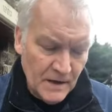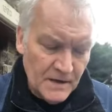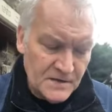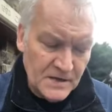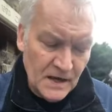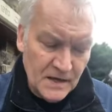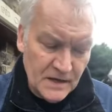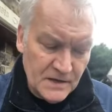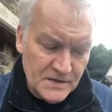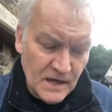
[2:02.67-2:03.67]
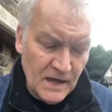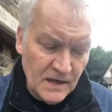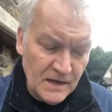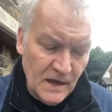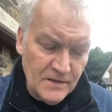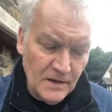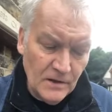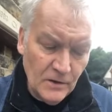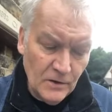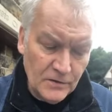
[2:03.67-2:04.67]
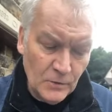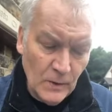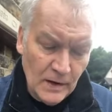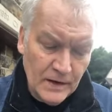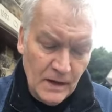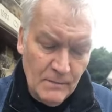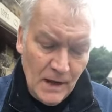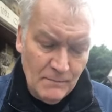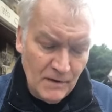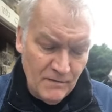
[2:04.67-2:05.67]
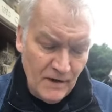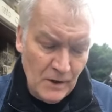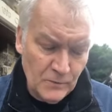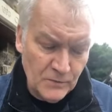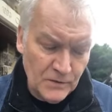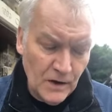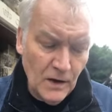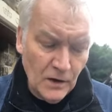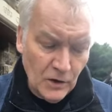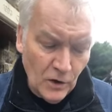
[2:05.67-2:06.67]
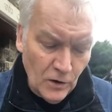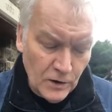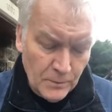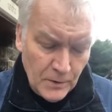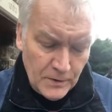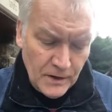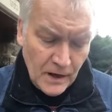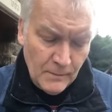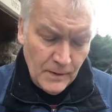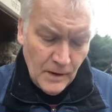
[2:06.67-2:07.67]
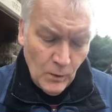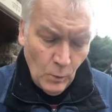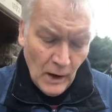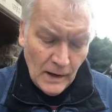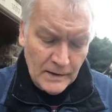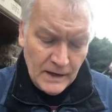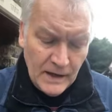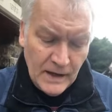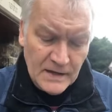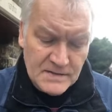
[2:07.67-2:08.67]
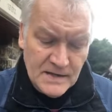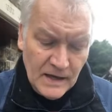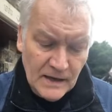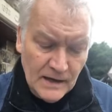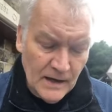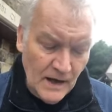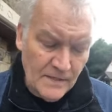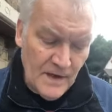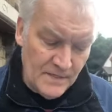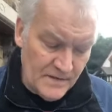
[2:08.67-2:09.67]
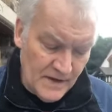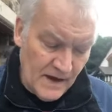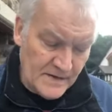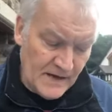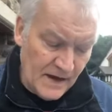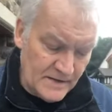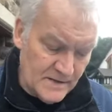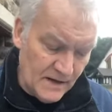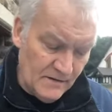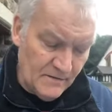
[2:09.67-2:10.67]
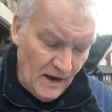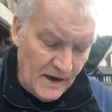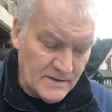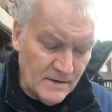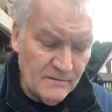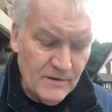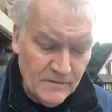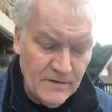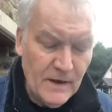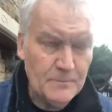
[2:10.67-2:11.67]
Seek ye the Lord while he may be found, call upon him while he is near. And then the date 1815.